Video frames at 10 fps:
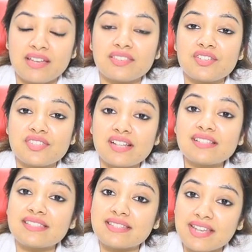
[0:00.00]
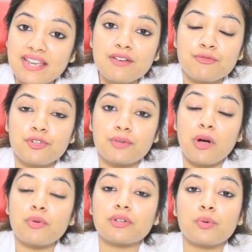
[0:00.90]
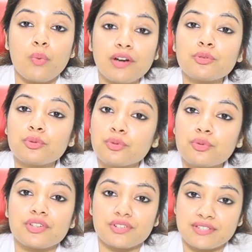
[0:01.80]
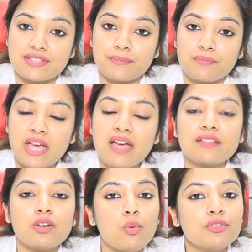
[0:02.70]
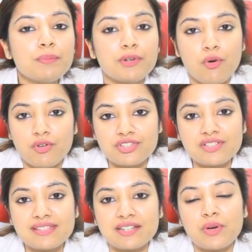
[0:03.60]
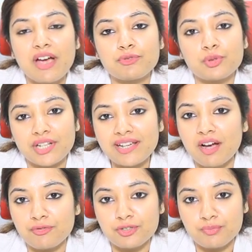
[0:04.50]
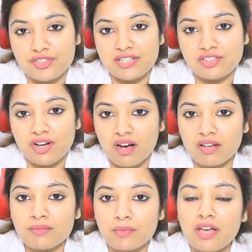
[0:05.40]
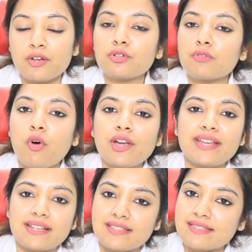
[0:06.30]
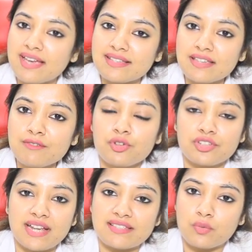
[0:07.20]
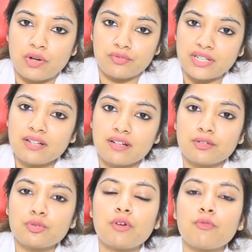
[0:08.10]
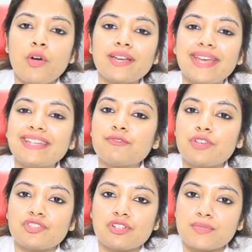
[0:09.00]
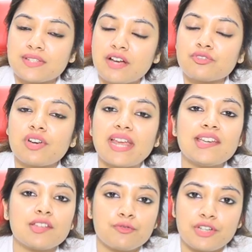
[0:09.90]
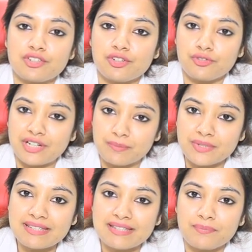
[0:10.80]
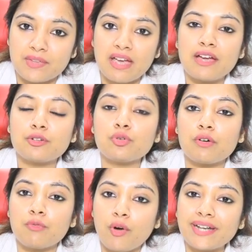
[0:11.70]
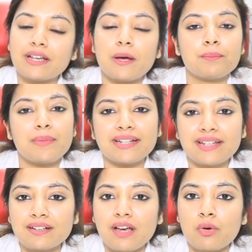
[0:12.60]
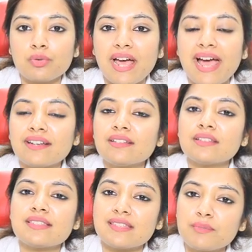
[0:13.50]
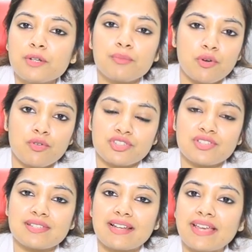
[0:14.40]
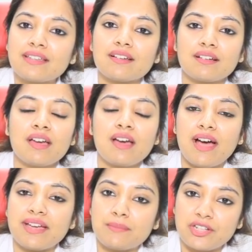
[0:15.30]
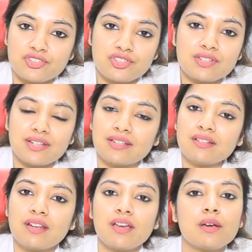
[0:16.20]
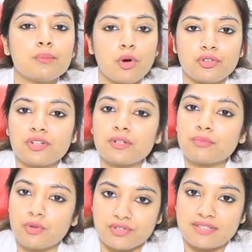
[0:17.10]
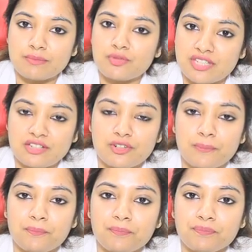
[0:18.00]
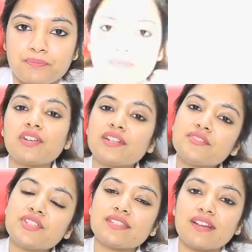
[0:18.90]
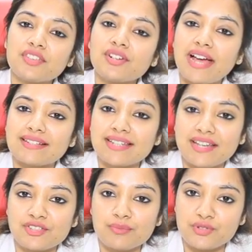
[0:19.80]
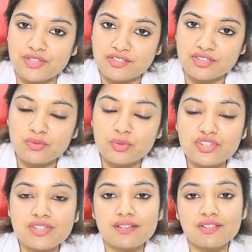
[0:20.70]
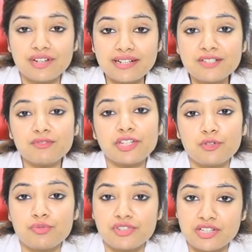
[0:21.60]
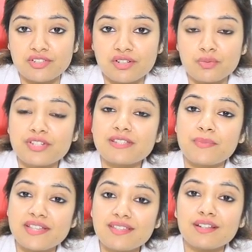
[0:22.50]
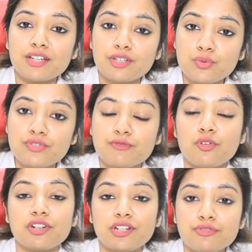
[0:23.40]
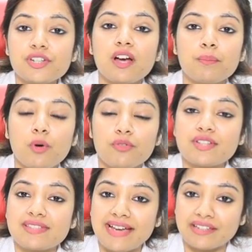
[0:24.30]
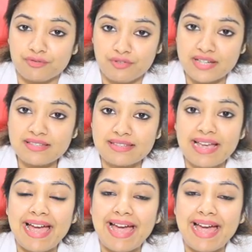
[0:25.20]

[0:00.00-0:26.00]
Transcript: The results stay for about 1 to 2 years. The only precautions that you have to take after the procedure are to avoid exercising for the next 1 week, to avoid any facial massage or any other facial treatments, to avoid bending down, and the similar precautions like I mentioned in botulinum toxin procedure. Thread lift is another anti-aging procedure which is a relatively new procedure which is basically used for lifting up of the sagging face